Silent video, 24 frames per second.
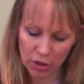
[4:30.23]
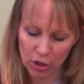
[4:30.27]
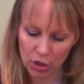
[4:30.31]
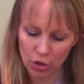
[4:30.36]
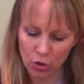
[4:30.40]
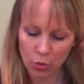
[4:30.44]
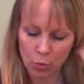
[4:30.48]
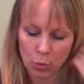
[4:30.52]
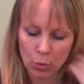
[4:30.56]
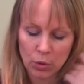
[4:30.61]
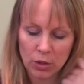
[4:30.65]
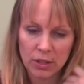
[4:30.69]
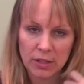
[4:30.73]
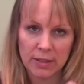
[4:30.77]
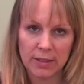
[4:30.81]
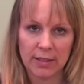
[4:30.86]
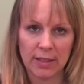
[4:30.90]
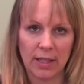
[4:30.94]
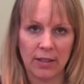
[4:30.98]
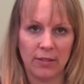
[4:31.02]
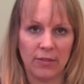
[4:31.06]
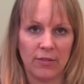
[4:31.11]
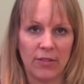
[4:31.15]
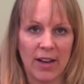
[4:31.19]
The
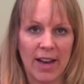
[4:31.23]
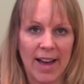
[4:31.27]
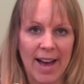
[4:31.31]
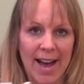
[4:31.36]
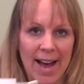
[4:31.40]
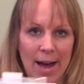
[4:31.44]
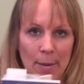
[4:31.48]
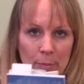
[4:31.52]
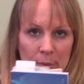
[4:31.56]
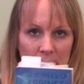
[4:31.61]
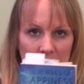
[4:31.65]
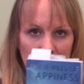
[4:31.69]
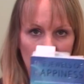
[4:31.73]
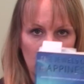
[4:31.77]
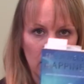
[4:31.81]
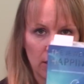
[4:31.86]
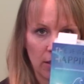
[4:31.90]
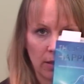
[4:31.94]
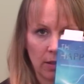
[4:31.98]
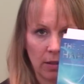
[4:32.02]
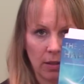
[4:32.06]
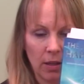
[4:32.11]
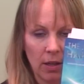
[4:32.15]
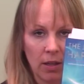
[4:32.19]
Jewels of
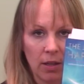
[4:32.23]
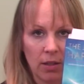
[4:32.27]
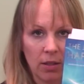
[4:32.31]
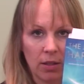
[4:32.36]
Happiness.